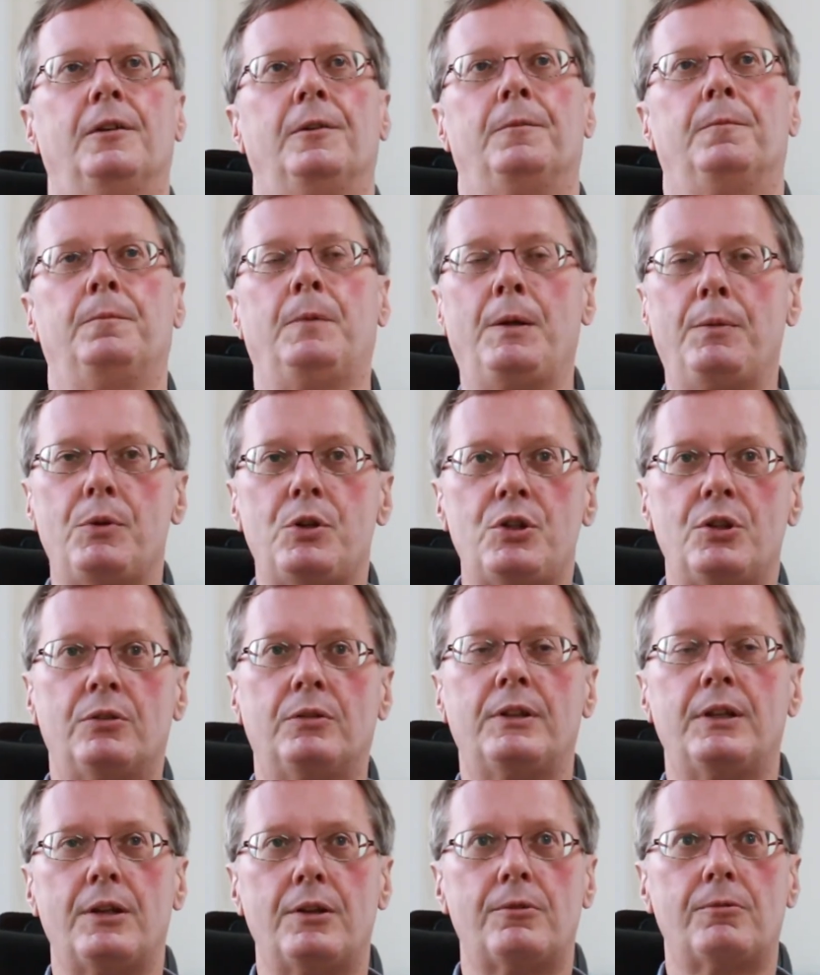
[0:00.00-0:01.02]
We would
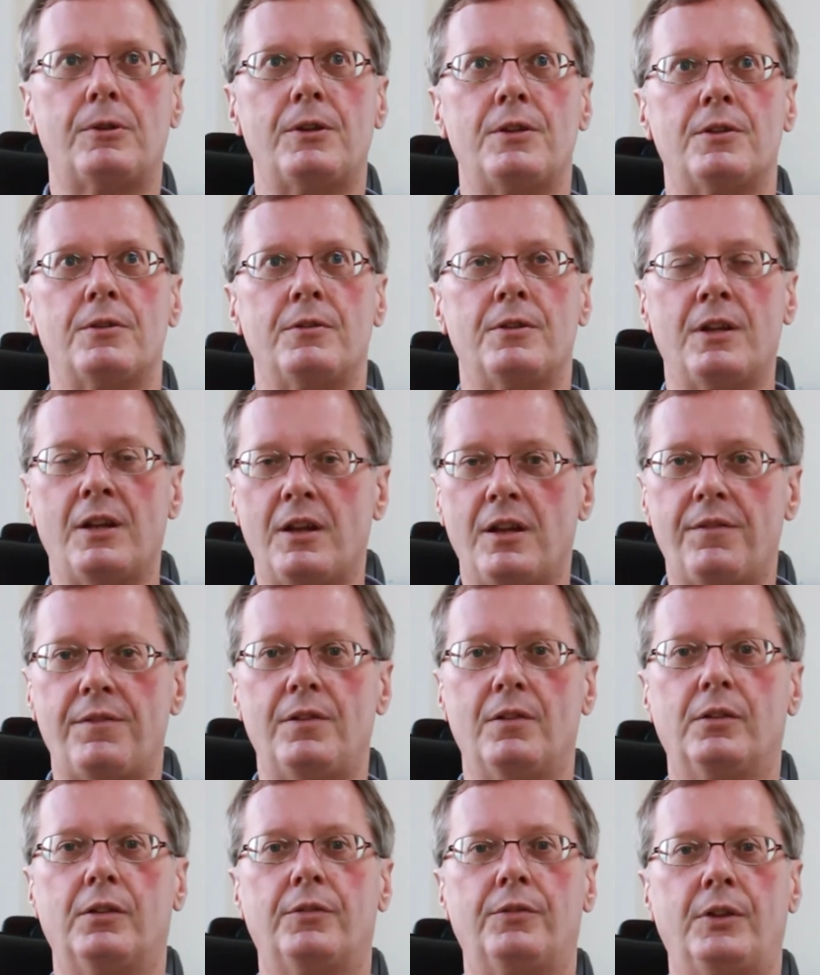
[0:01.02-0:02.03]
generally agree, though, in any
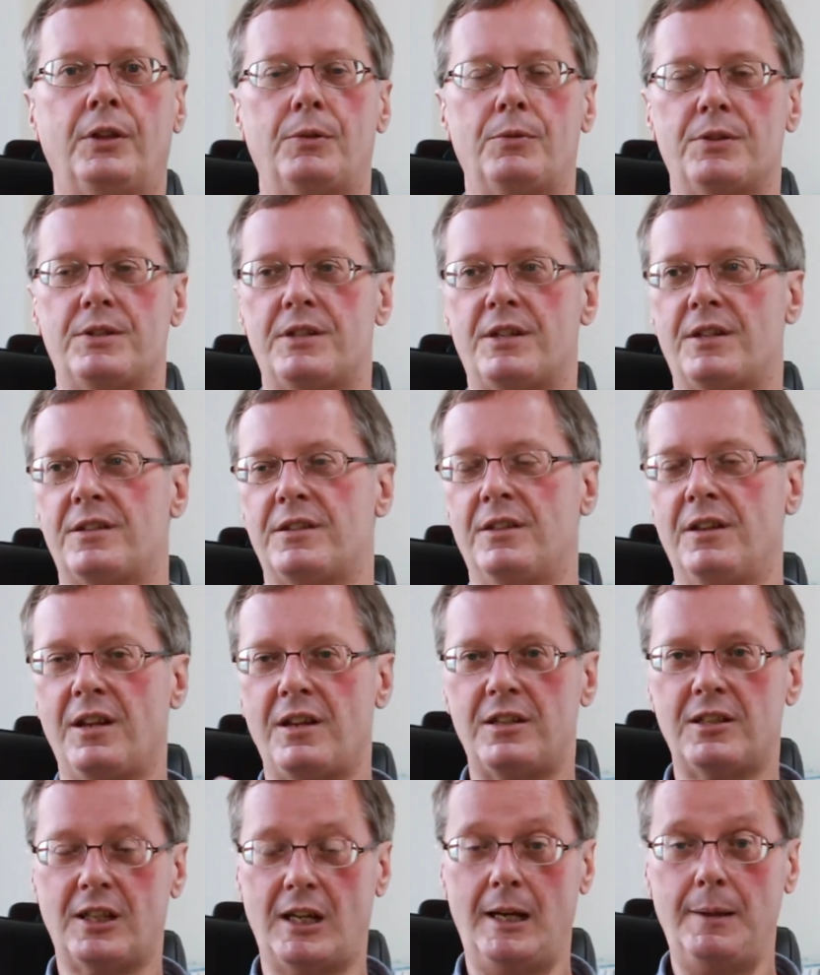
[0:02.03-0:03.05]
field of linguistics, any
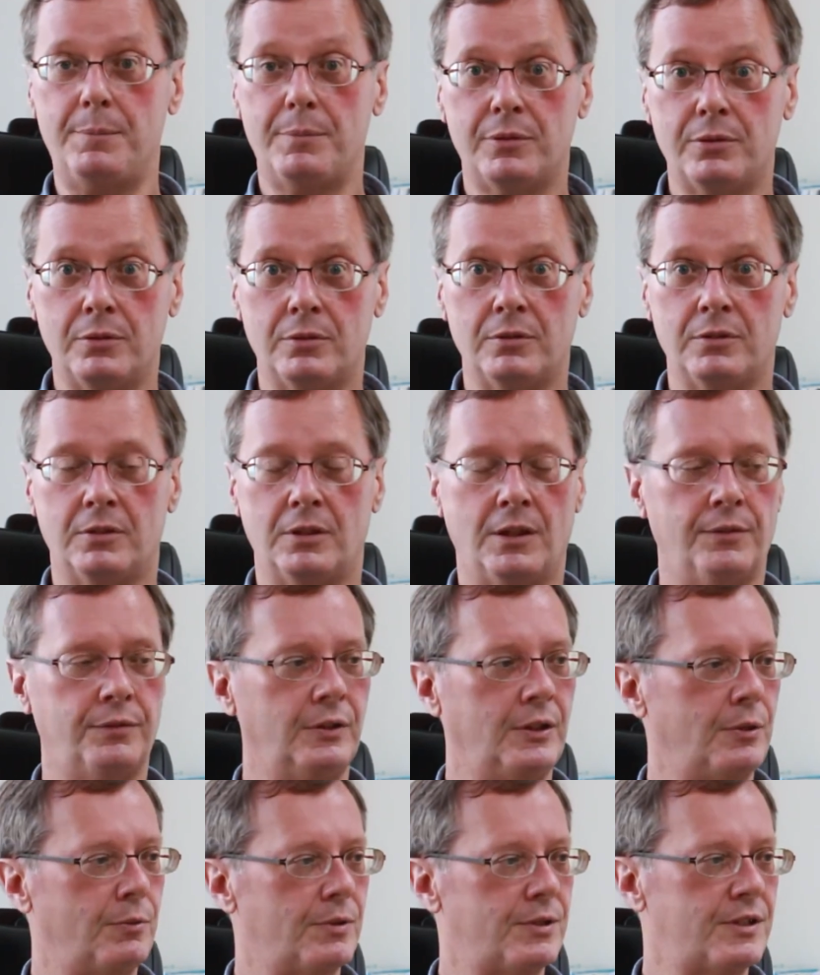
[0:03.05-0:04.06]
type of
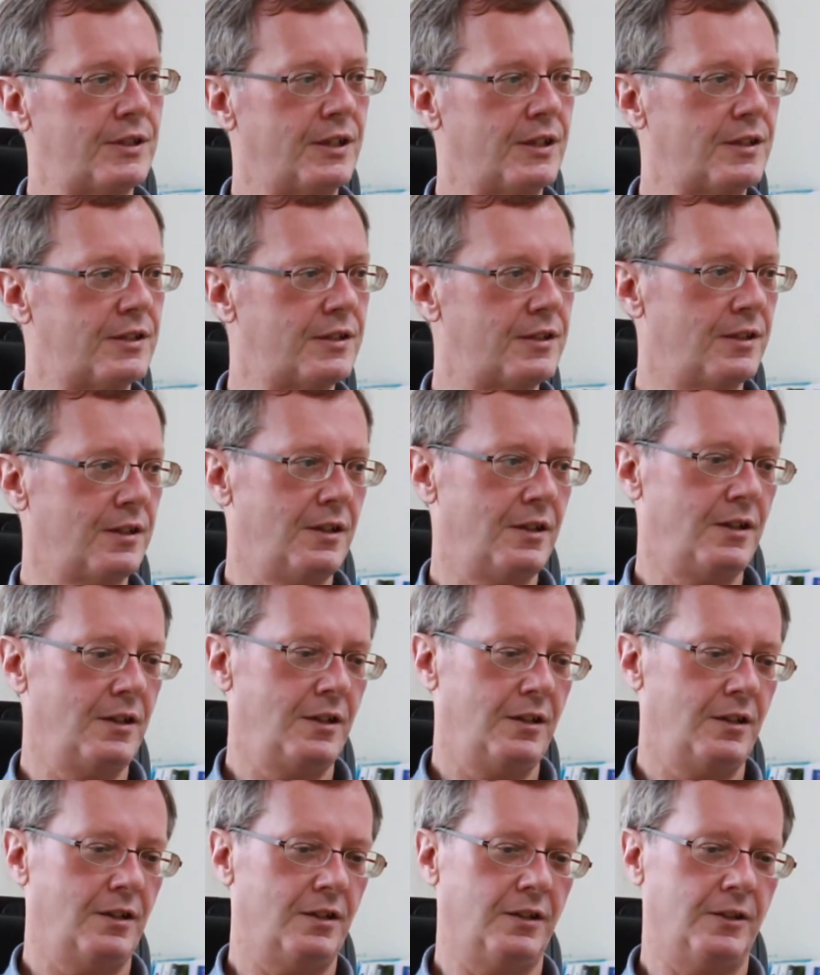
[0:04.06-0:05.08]
linguistics,
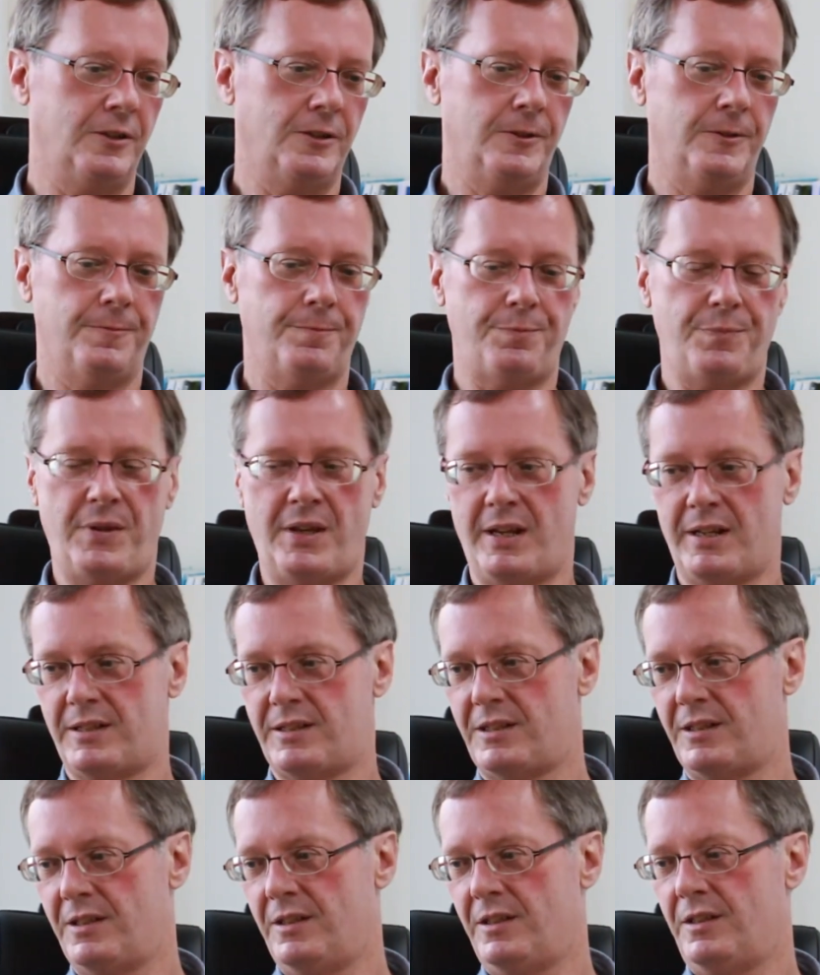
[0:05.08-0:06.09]

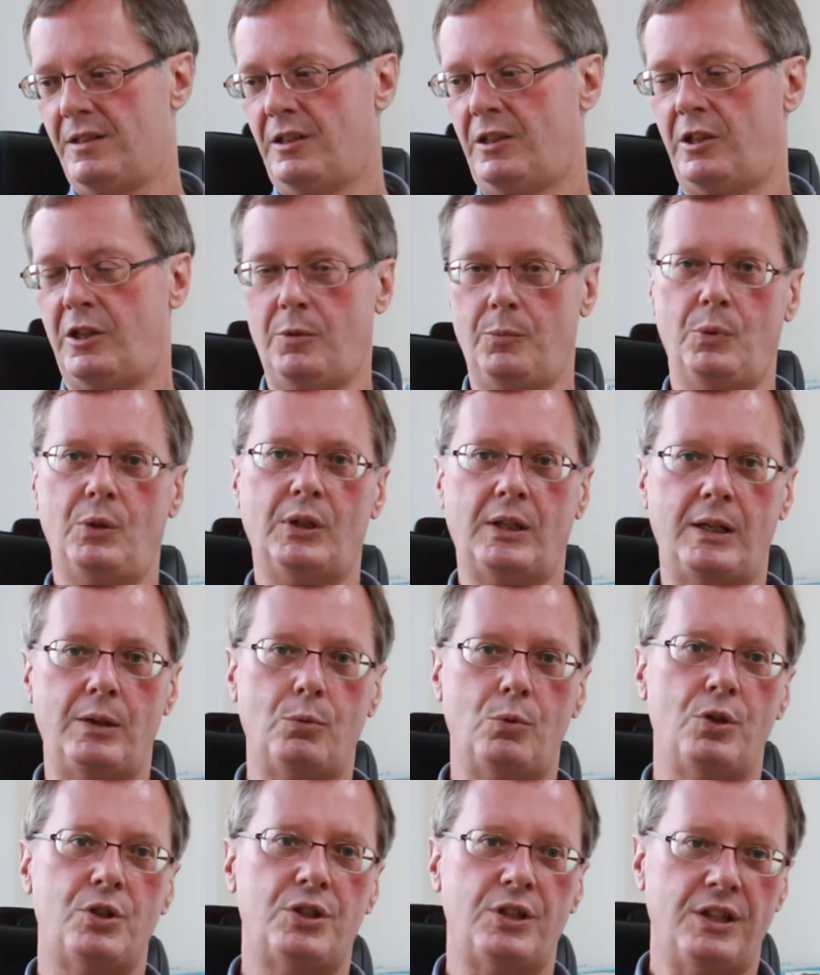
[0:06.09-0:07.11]
that human
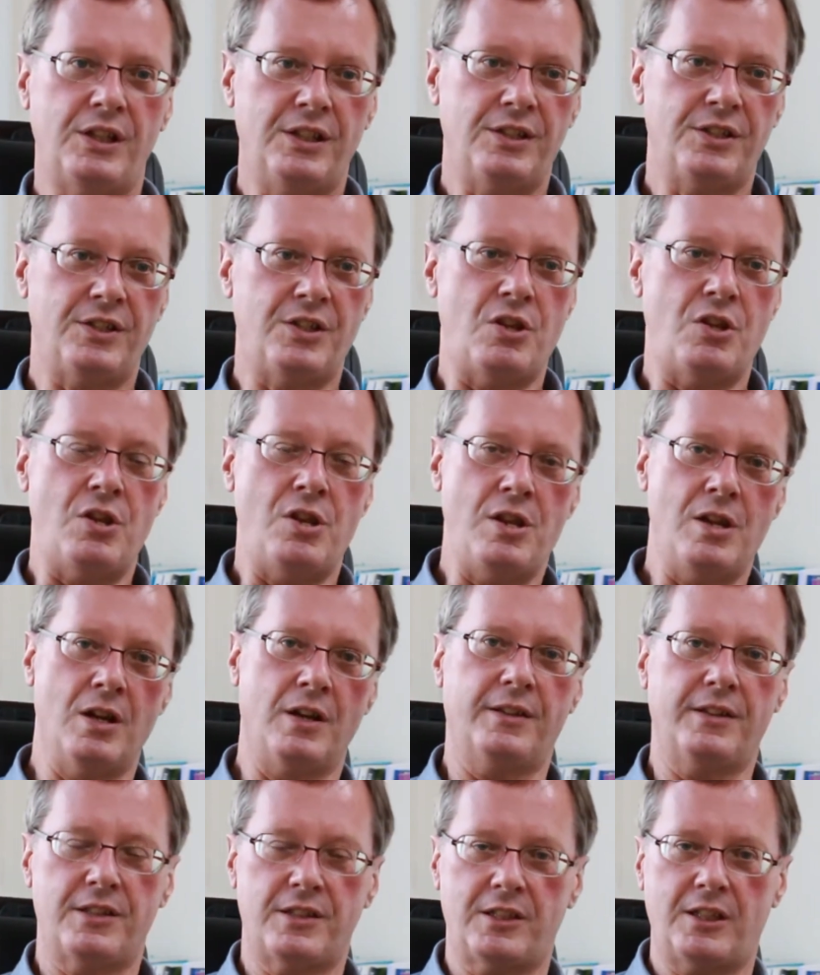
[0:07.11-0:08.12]
language is
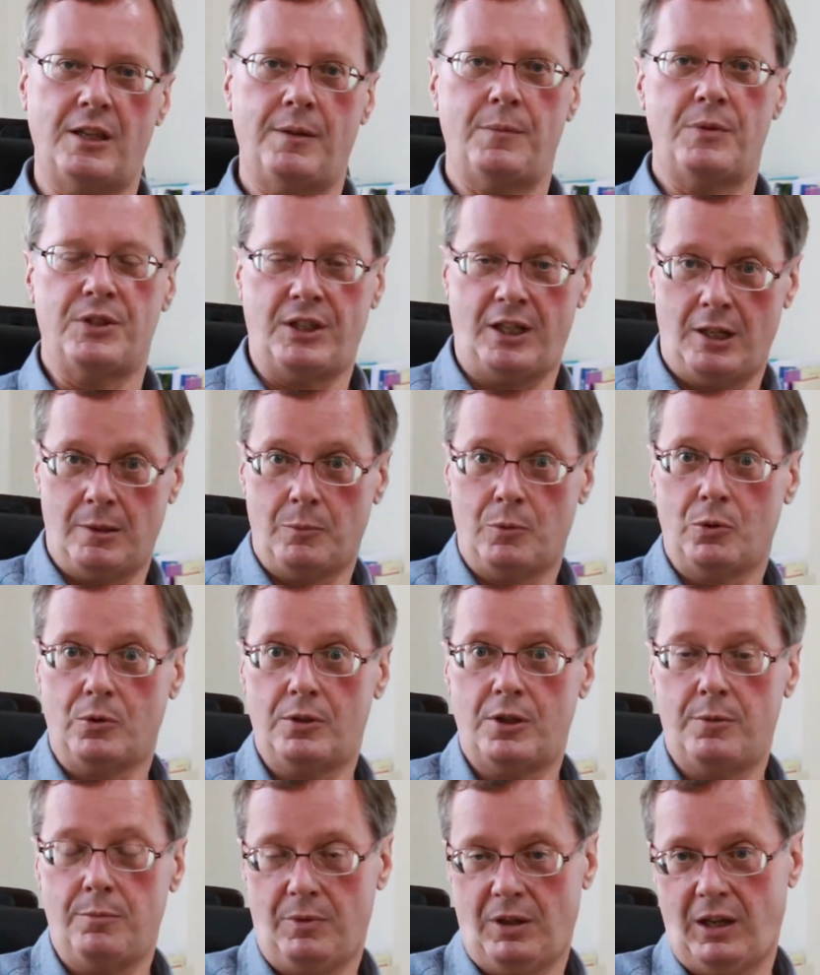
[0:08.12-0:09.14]
not the same as animal
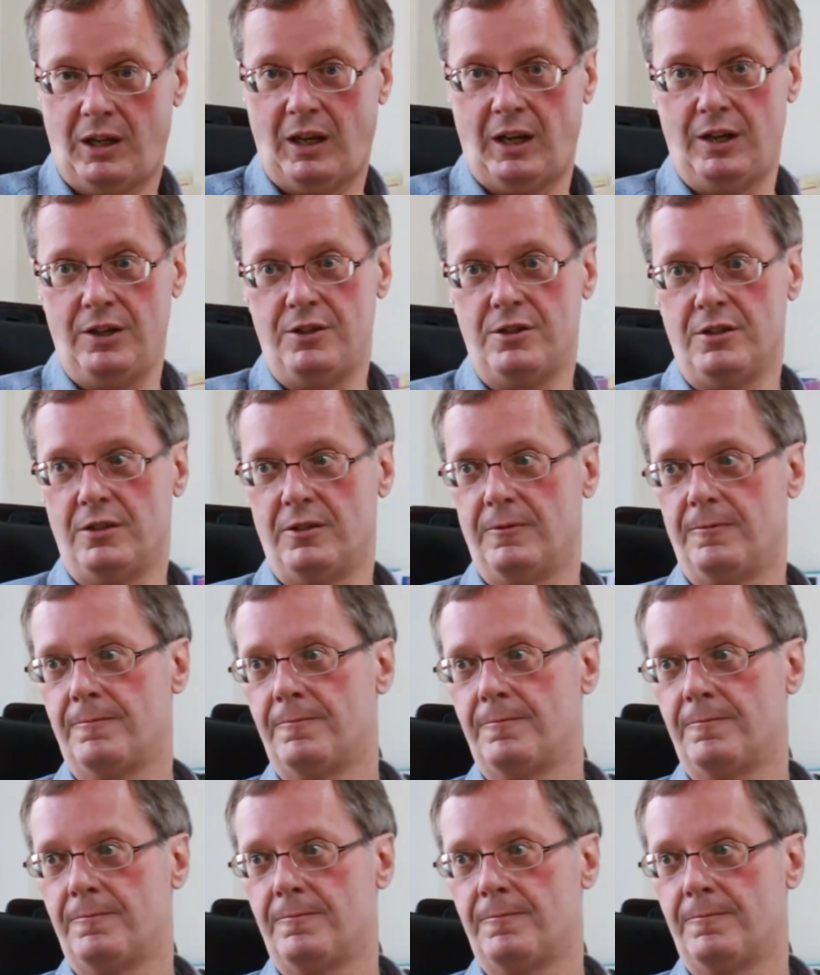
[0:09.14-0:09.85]
communication.